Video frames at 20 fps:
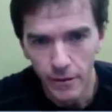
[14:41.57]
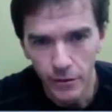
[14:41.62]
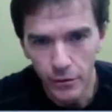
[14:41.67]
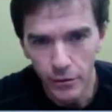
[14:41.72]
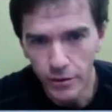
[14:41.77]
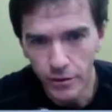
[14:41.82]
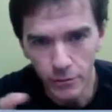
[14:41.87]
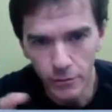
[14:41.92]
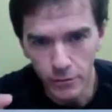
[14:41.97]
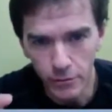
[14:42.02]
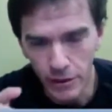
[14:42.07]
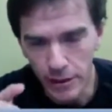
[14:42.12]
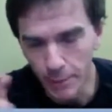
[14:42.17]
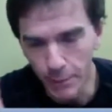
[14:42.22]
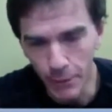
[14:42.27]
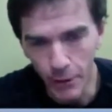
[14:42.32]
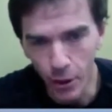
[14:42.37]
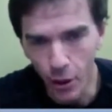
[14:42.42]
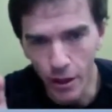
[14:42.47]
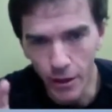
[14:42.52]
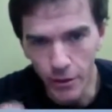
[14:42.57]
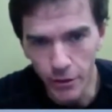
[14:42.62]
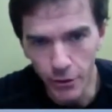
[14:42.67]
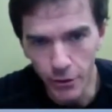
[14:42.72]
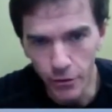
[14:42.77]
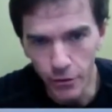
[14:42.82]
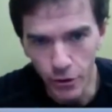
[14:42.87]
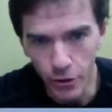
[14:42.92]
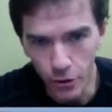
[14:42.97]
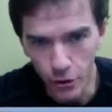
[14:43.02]
You just clip it on and
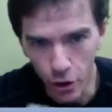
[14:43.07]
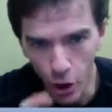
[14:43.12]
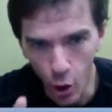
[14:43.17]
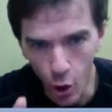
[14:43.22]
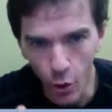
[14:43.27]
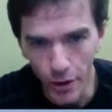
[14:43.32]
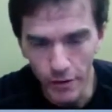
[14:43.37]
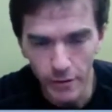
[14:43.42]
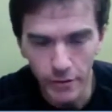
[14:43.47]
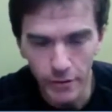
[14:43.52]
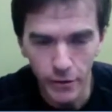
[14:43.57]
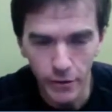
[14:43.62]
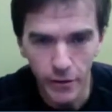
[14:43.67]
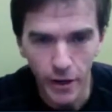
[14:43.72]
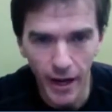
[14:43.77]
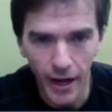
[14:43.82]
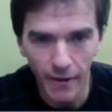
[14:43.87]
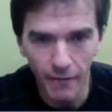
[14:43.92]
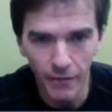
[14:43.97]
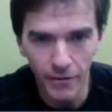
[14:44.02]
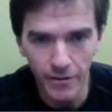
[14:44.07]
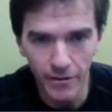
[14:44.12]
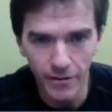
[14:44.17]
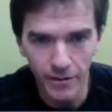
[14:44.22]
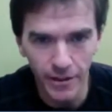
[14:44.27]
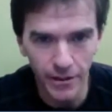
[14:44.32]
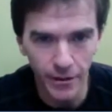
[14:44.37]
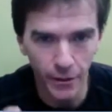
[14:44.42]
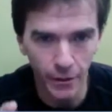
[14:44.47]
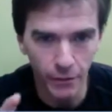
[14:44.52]
you're going. You're not having to
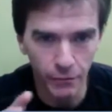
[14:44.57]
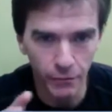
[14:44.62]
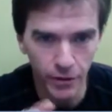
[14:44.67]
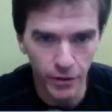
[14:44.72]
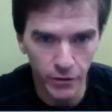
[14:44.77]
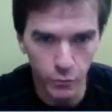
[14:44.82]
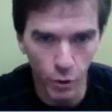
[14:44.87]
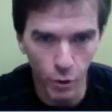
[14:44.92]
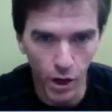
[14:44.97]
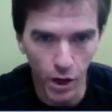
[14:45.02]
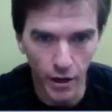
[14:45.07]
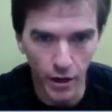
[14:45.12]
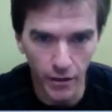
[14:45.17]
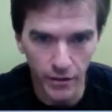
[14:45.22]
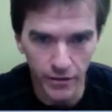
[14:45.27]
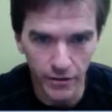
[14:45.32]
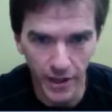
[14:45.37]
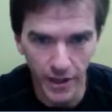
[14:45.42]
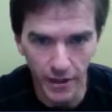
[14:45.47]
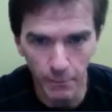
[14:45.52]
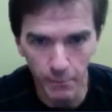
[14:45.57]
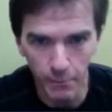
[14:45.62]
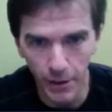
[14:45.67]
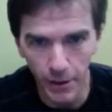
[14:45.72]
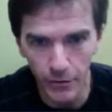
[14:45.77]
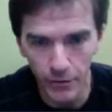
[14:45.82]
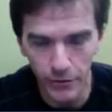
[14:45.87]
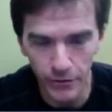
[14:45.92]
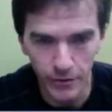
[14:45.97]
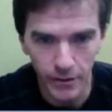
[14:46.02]
sit there and fish wires down a
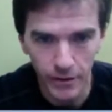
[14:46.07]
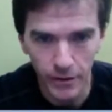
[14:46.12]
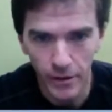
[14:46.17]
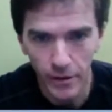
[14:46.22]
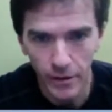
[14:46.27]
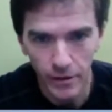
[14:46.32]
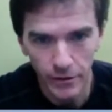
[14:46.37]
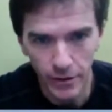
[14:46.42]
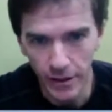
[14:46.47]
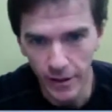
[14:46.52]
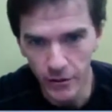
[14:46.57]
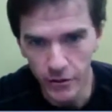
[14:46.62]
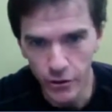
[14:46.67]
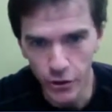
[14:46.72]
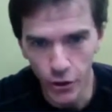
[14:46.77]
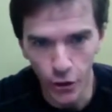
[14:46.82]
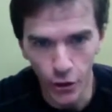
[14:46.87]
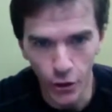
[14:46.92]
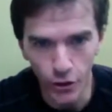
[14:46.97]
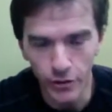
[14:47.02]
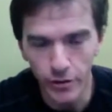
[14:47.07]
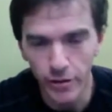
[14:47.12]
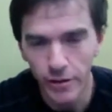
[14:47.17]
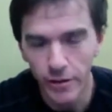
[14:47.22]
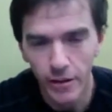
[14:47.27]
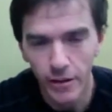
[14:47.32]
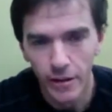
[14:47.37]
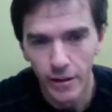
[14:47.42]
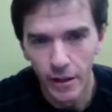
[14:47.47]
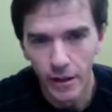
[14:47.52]
belt, in a shirt.
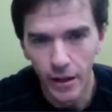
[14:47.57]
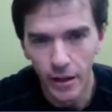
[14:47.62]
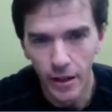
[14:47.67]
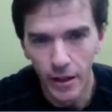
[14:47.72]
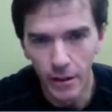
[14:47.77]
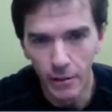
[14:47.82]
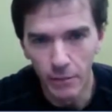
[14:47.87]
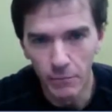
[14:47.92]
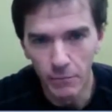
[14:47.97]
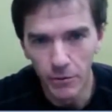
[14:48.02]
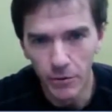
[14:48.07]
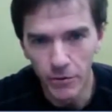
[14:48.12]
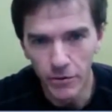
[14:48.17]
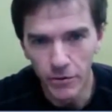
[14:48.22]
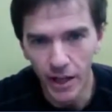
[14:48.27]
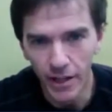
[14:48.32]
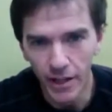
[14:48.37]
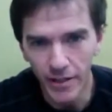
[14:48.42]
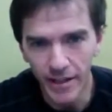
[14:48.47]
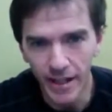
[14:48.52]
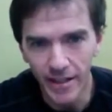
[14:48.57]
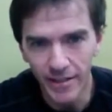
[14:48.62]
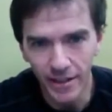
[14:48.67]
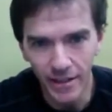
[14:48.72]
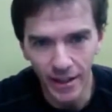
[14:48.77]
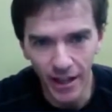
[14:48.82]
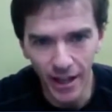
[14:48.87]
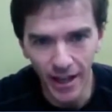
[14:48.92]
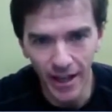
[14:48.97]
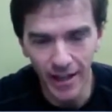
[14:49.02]
There's not that
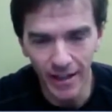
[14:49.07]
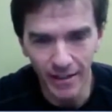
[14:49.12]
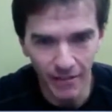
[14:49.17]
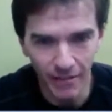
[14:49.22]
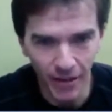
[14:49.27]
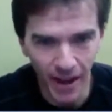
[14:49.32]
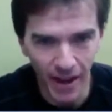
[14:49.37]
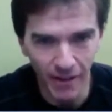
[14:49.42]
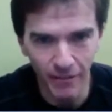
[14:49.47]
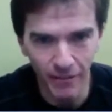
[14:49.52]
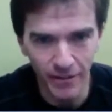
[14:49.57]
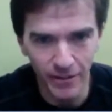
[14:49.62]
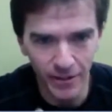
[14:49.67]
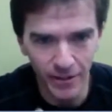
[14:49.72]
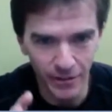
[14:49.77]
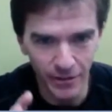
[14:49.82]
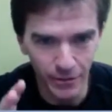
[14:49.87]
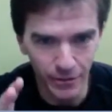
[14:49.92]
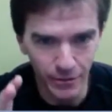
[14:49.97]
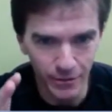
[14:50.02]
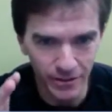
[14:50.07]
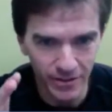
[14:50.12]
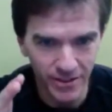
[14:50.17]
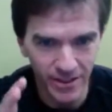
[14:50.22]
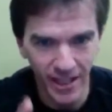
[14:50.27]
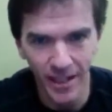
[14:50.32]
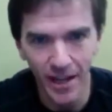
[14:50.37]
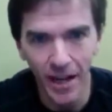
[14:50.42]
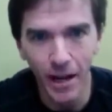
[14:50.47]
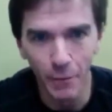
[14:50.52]
delay of having to
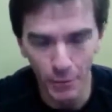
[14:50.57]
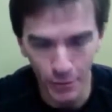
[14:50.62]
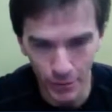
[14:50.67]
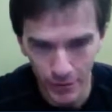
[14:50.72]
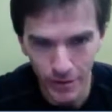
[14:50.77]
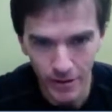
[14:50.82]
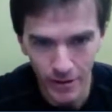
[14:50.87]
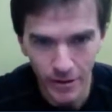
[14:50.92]
set up.